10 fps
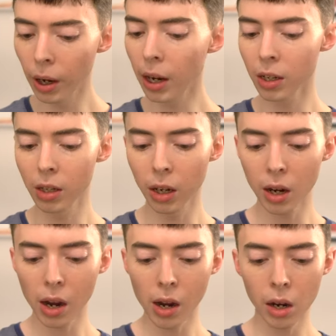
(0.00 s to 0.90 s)
I guess it's like
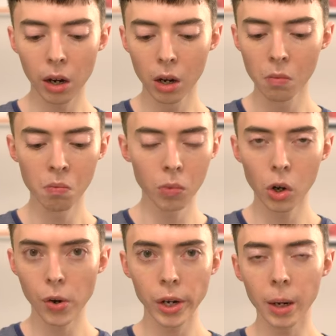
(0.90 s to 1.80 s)
a
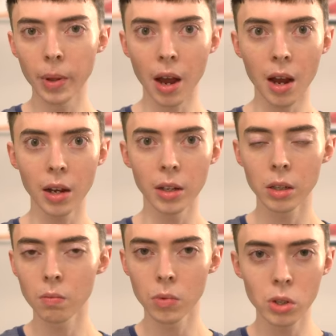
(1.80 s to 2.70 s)
cream that
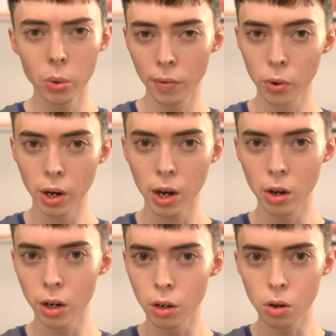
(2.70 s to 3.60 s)
has 24
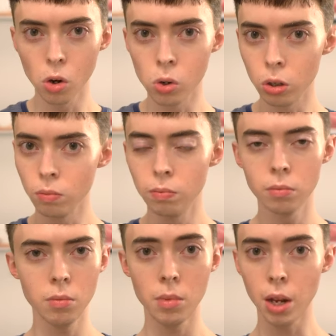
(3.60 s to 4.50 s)
karat gold
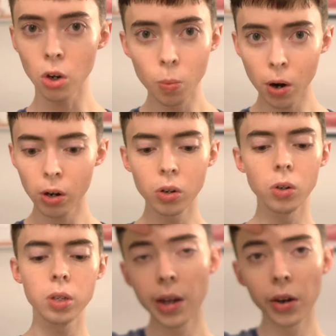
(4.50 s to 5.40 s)

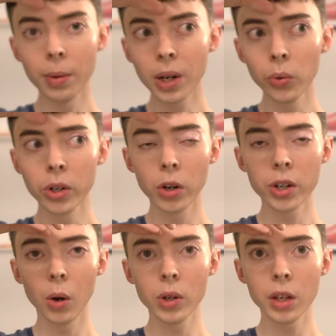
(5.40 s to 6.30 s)
nanoparticles. Now in my research
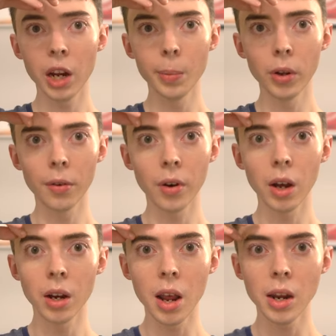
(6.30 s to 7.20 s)
I wasn't able to
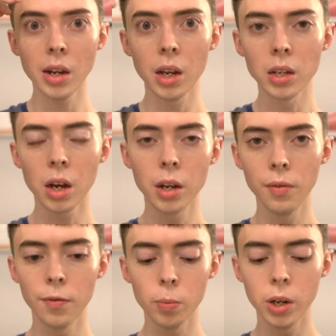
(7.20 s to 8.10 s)
find a ton of
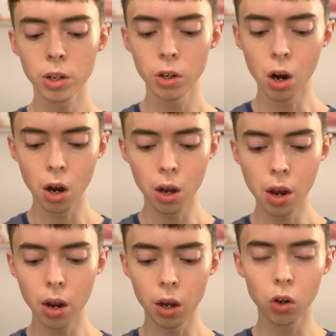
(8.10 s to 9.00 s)
information
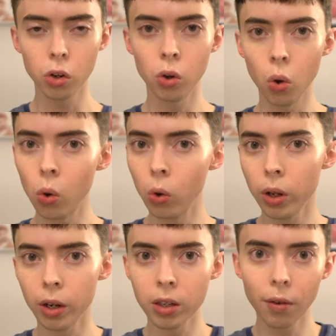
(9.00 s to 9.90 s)
on gold
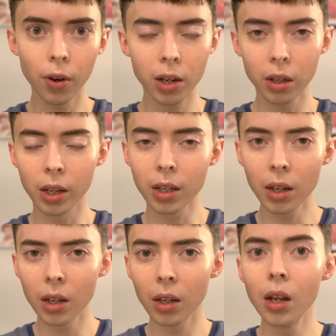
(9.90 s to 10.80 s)
and its effects on the
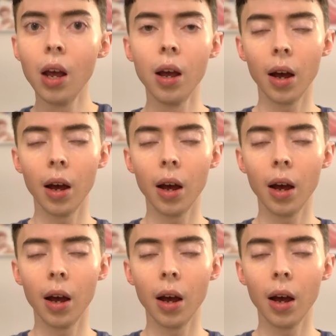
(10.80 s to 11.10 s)
skin.